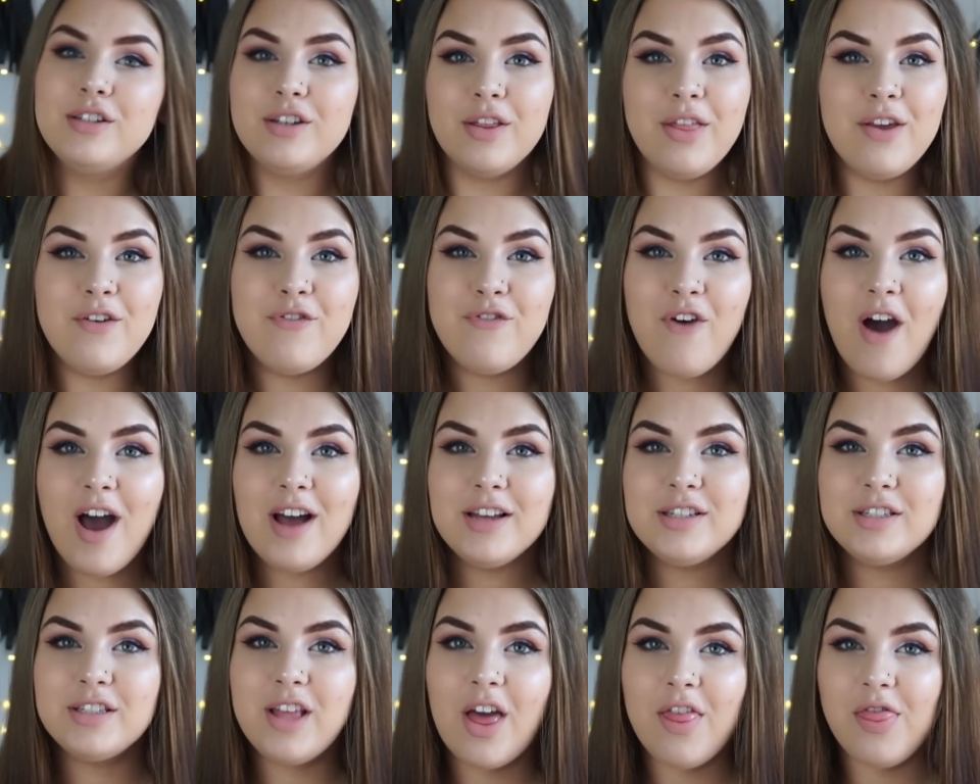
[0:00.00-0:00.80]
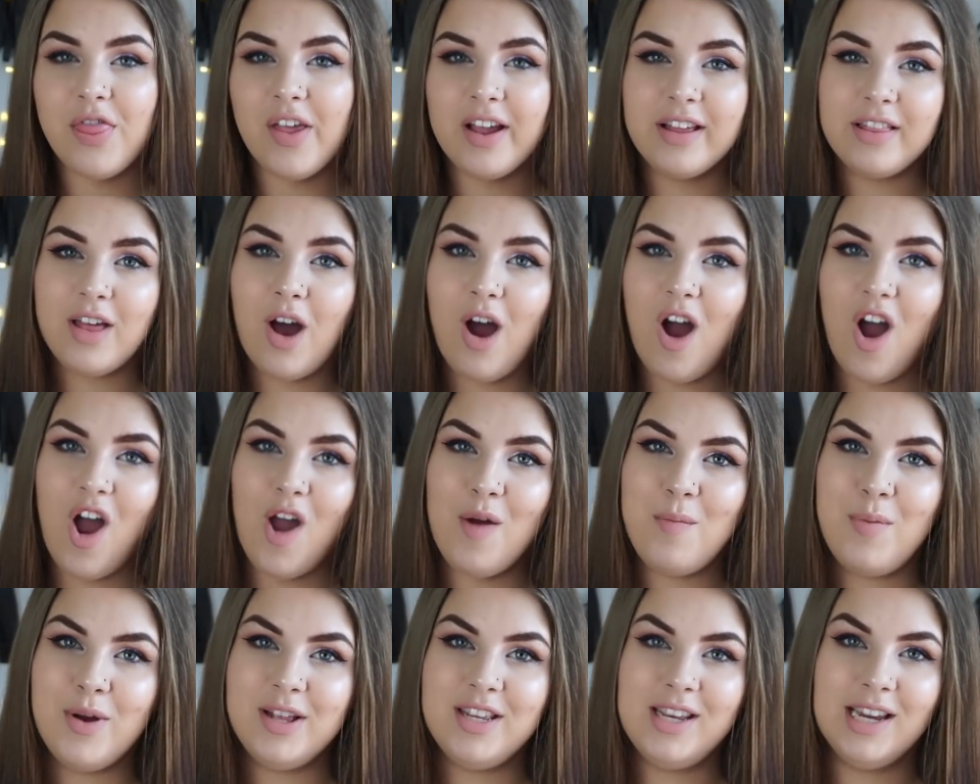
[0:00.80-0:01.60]
So the first thing that
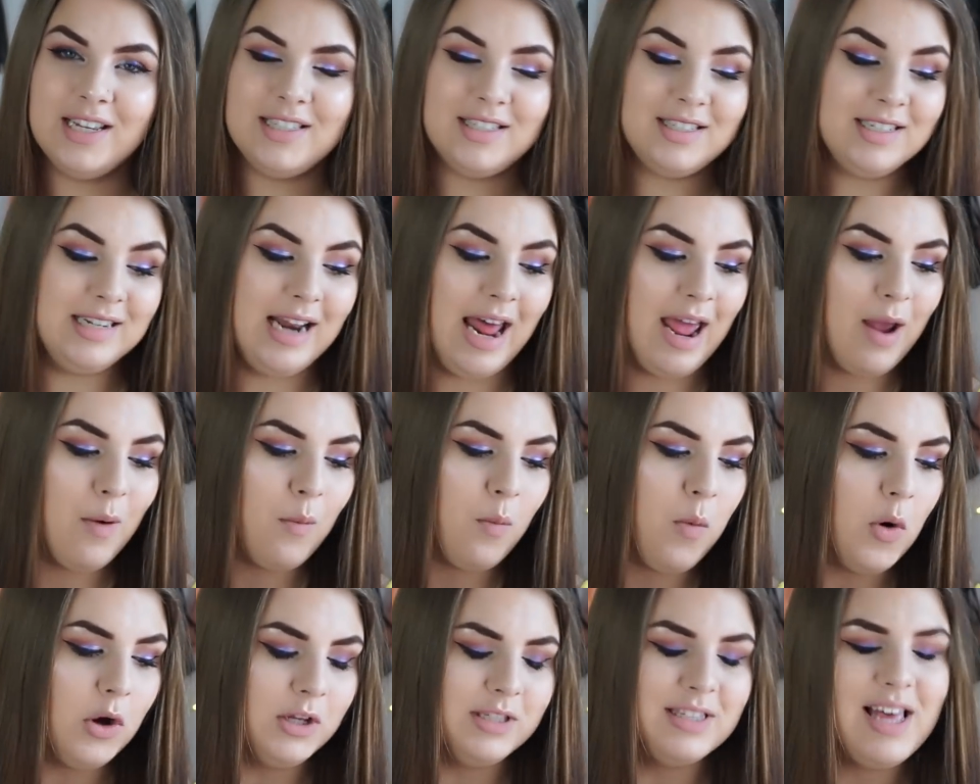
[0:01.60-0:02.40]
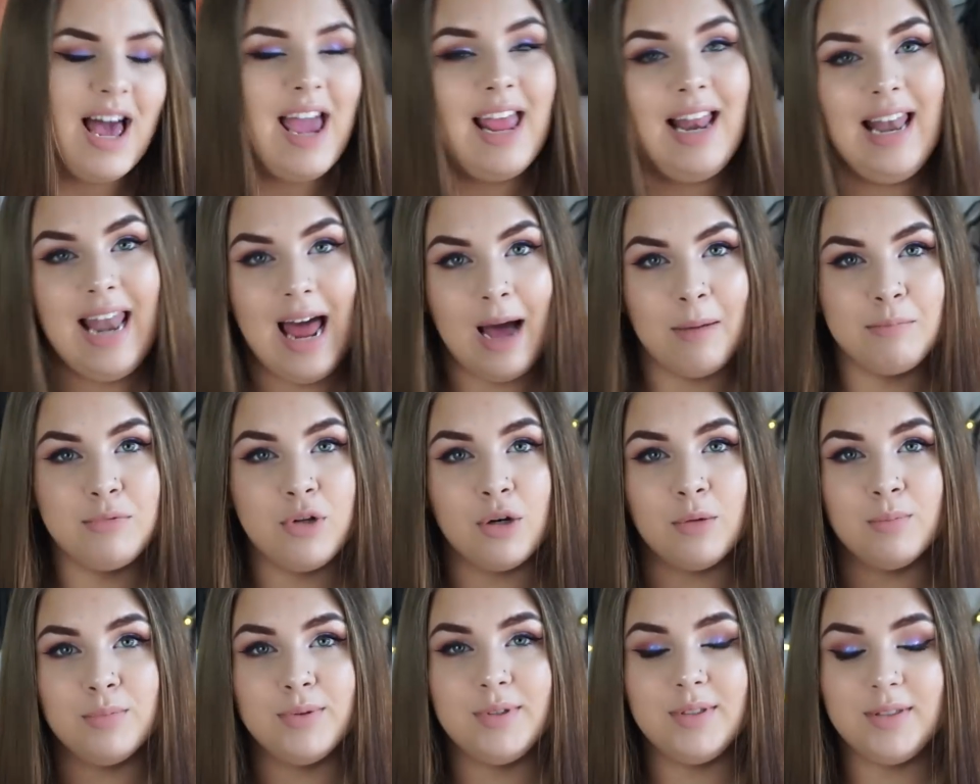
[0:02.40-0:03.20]
I opened yesterday was a
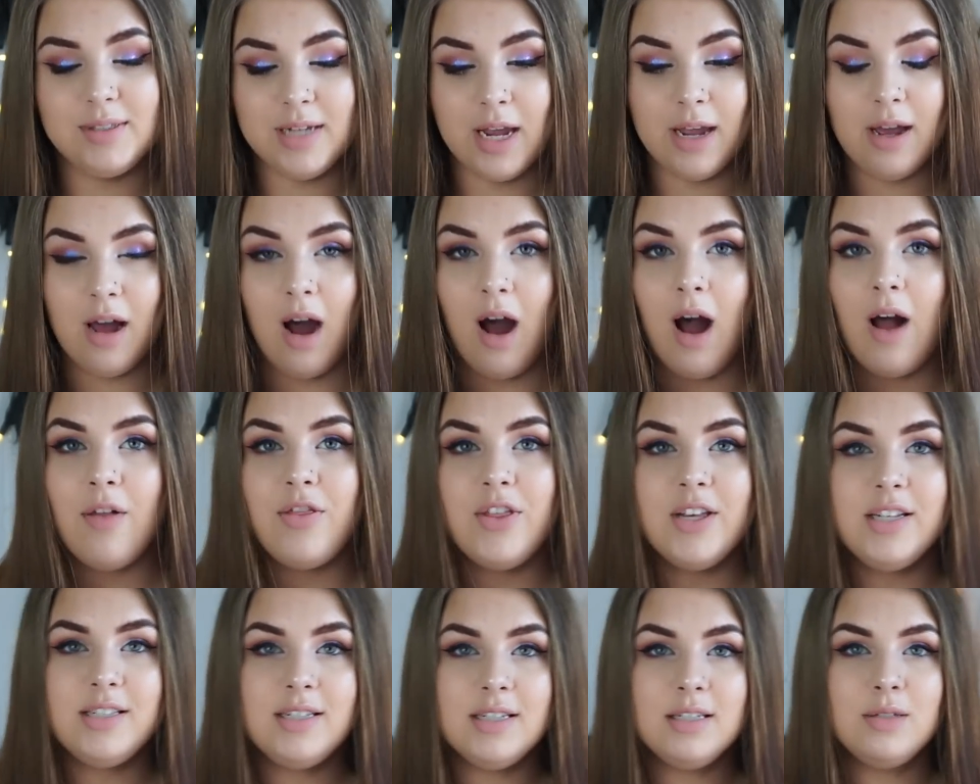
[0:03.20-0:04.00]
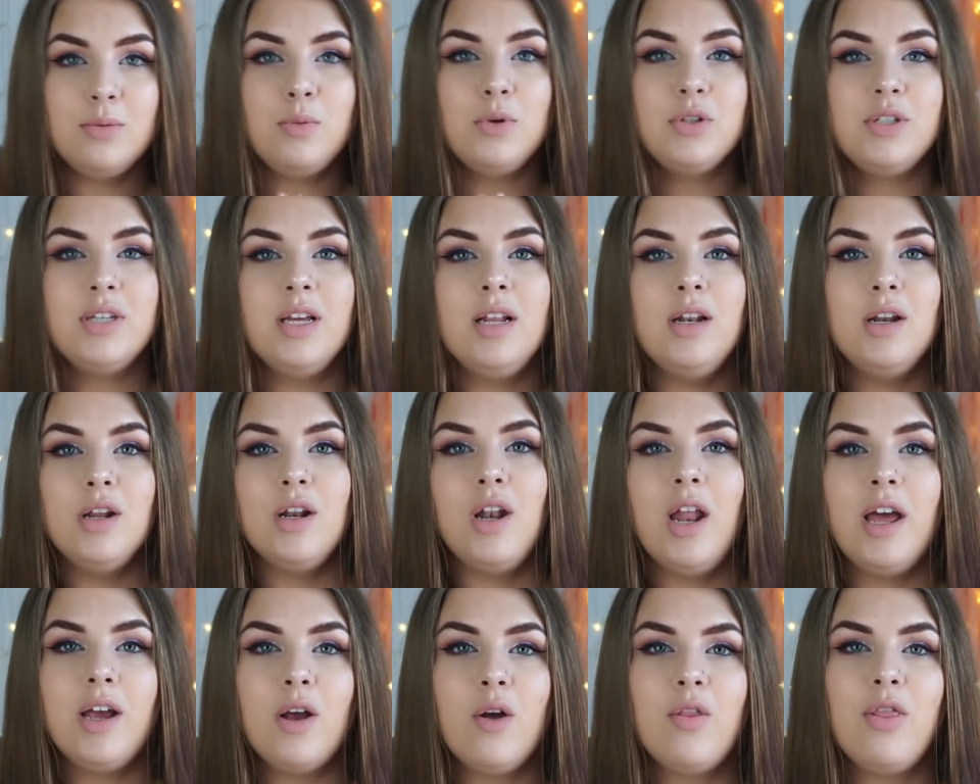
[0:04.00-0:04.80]
laptop sticker. This is what it
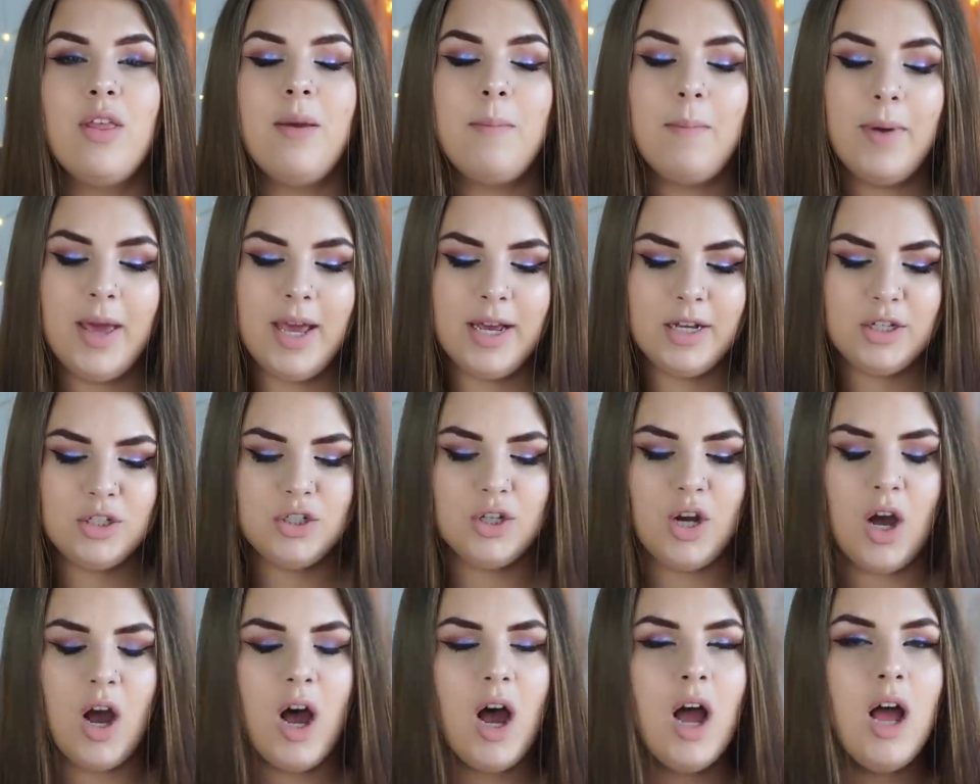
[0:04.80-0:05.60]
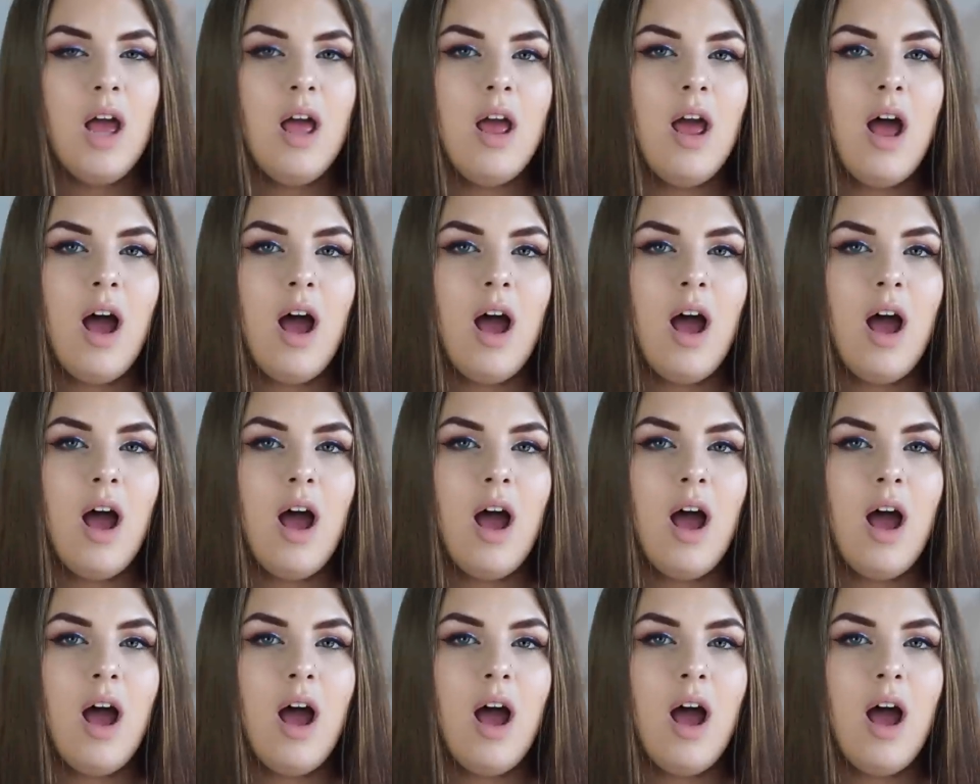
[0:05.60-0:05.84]
looked like on the picture.